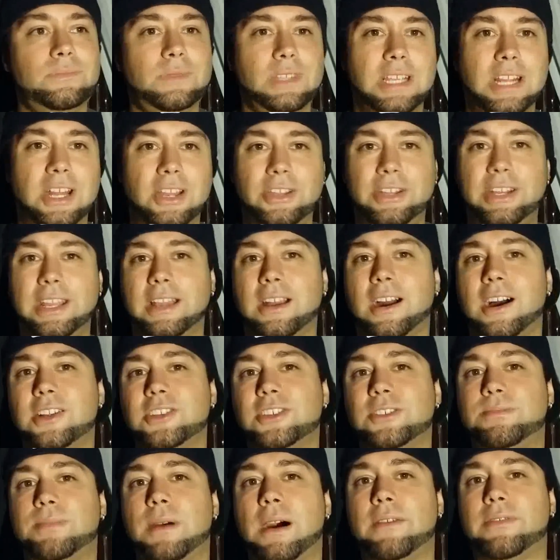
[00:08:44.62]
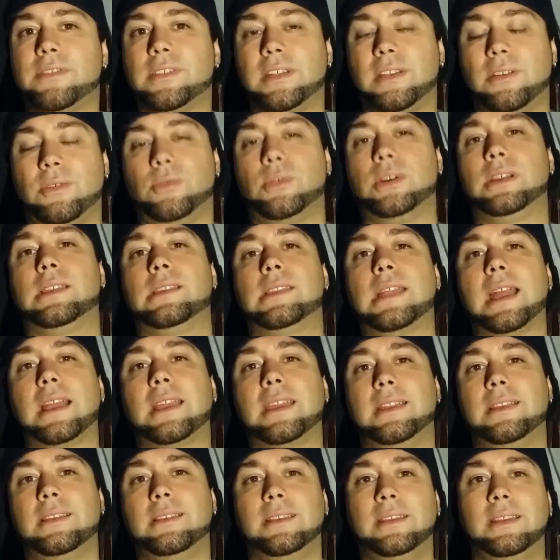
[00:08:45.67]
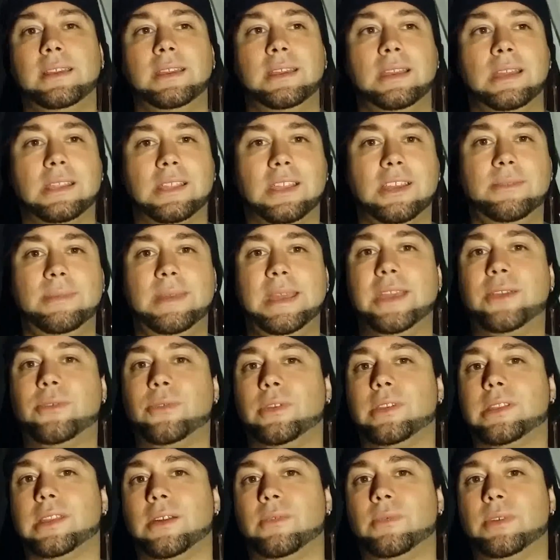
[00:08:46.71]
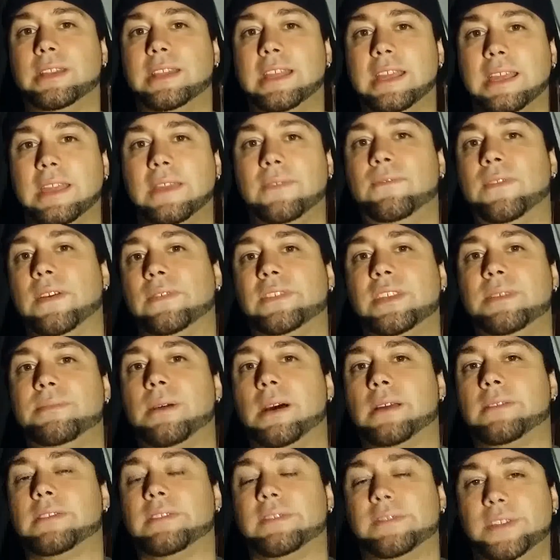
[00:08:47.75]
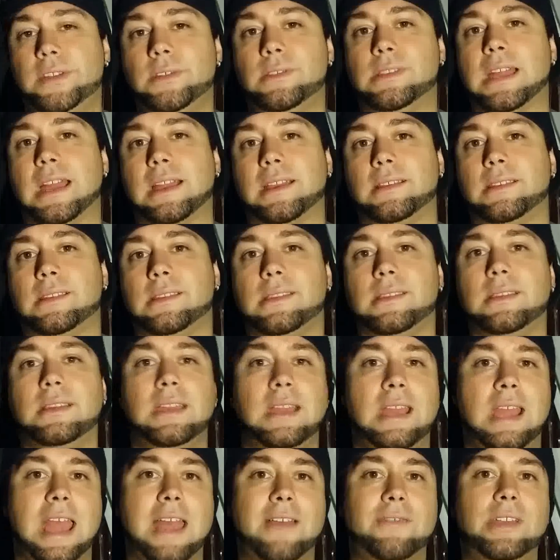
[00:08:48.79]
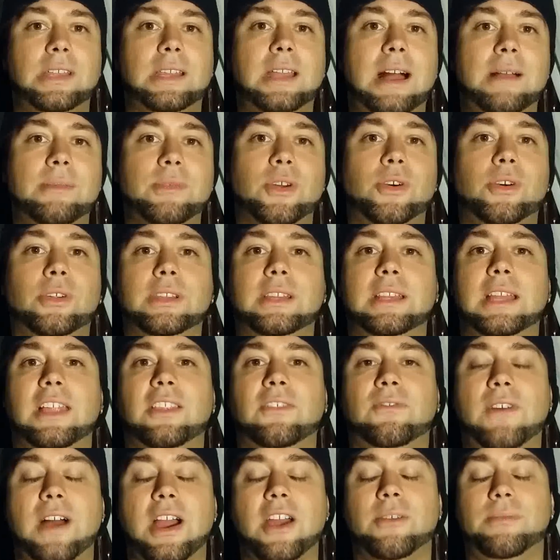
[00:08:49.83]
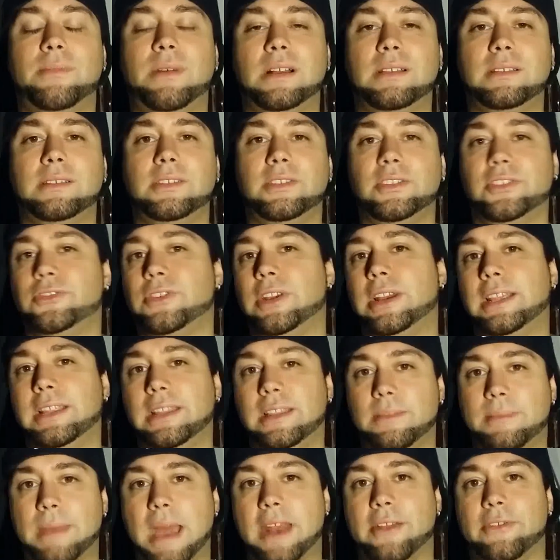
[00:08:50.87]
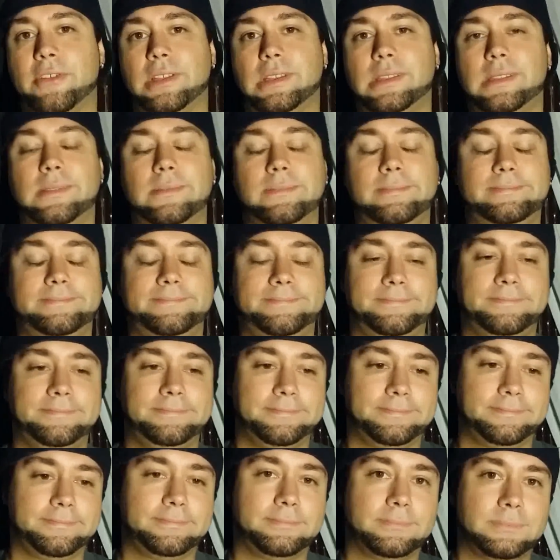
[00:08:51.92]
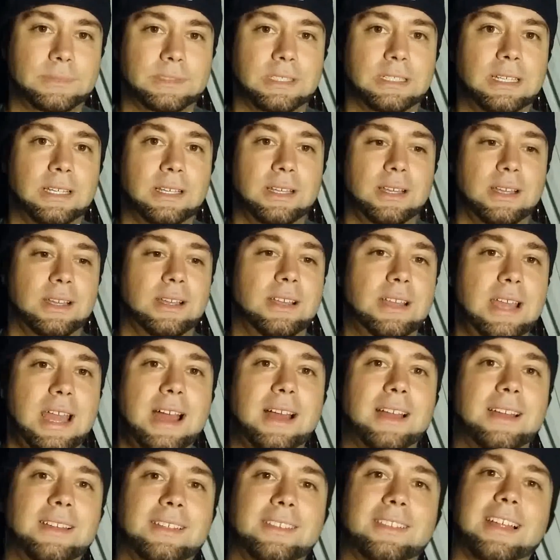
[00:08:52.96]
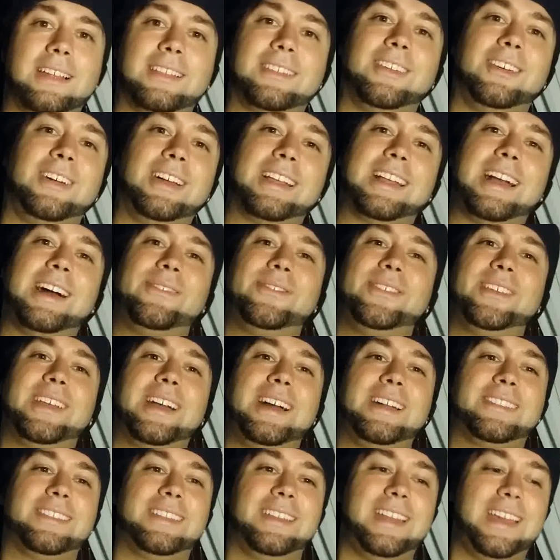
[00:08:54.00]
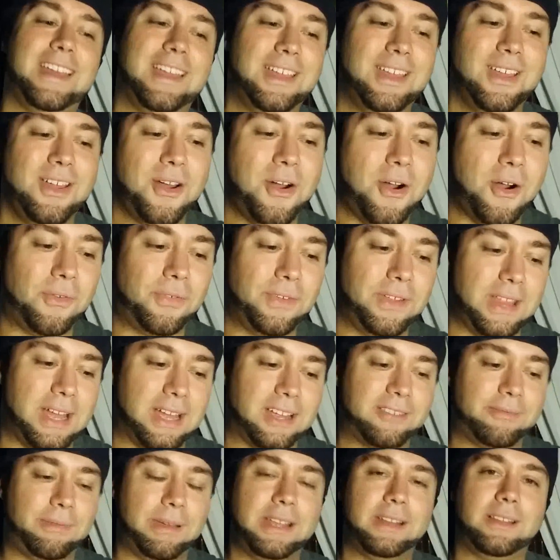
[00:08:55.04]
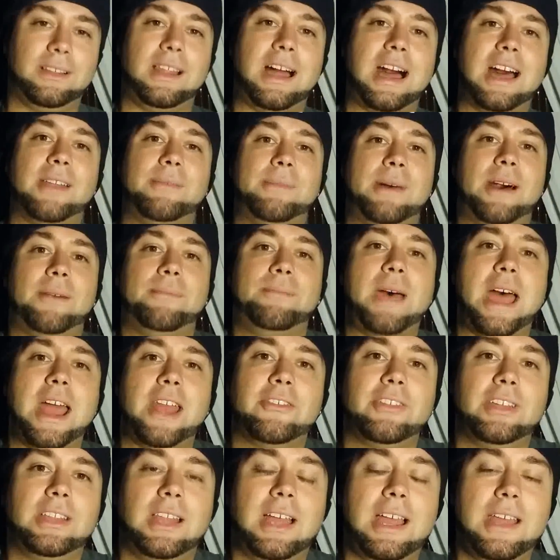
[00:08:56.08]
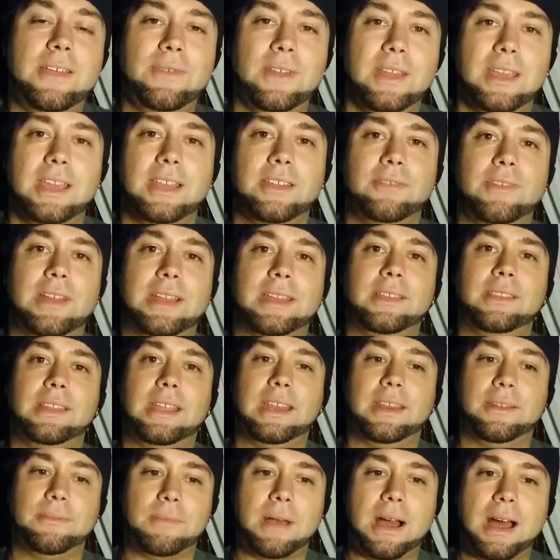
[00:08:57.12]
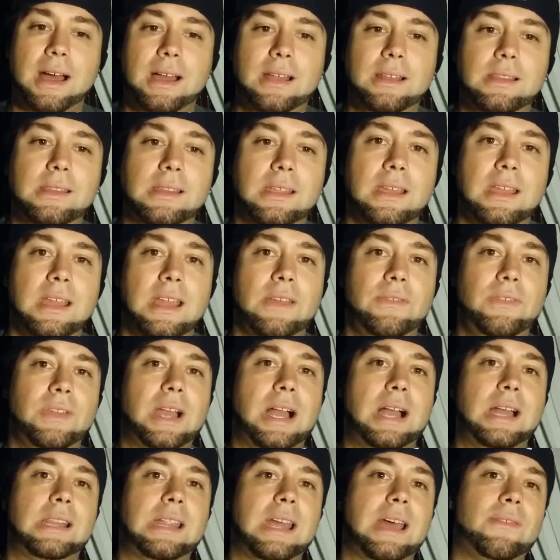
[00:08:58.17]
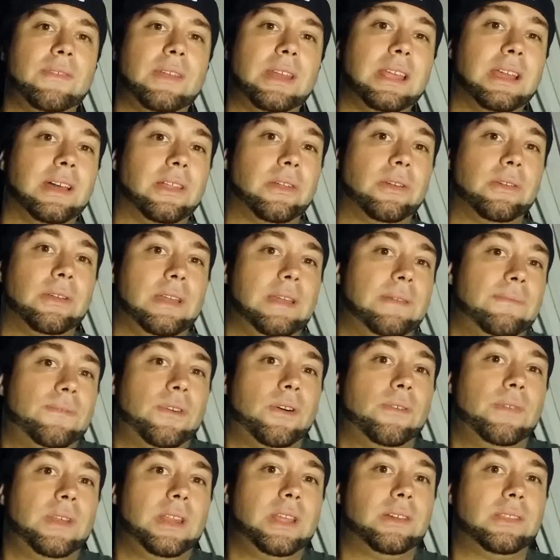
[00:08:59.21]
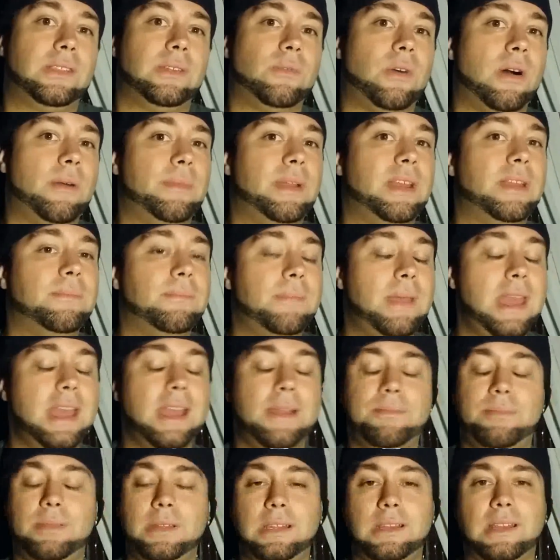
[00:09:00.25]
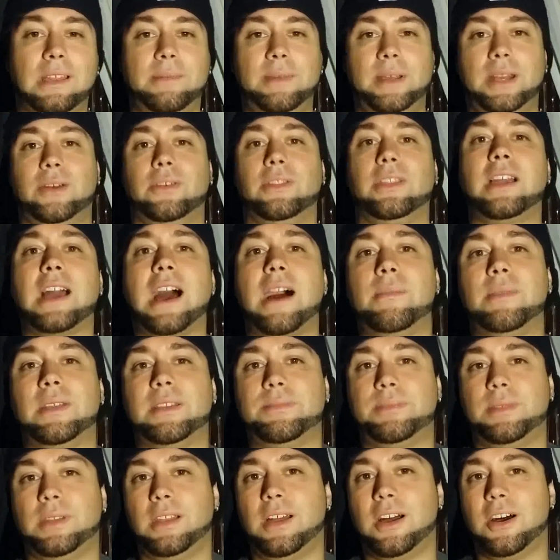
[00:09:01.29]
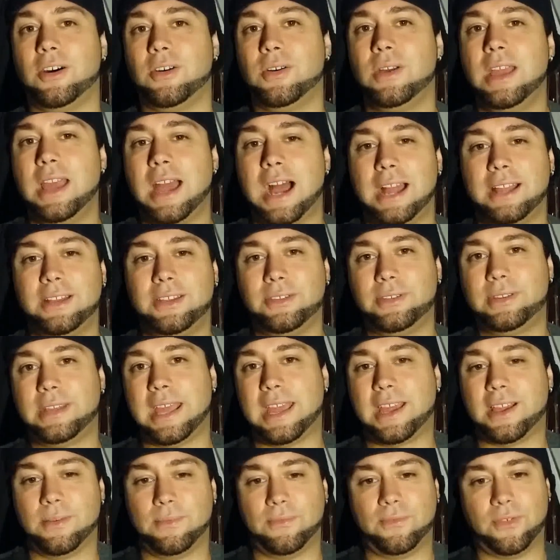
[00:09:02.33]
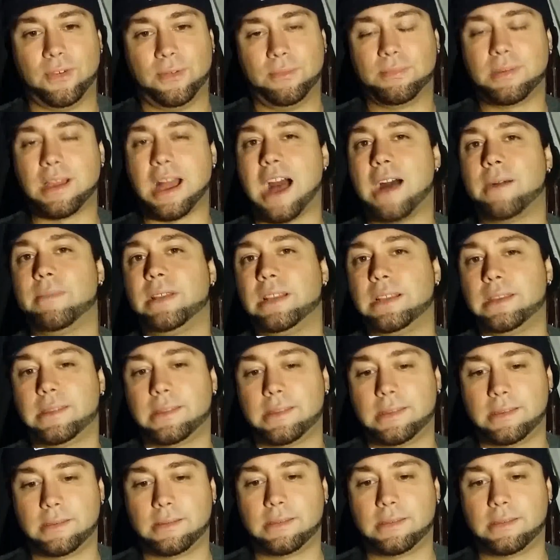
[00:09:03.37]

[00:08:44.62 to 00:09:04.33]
You know, you take 100 puffs at a 1 second, it's going to be equal to someone taking 50 puffs of 2 seconds. Every time you're holding down the fire button, you're draining the batteries. Yeah, so that's all I got for you guys today. Hopefully that explained a lot about battery life and regulated mods. If you guys have any other info videos you want me to make, please let me know in the comments below. I do take them from comments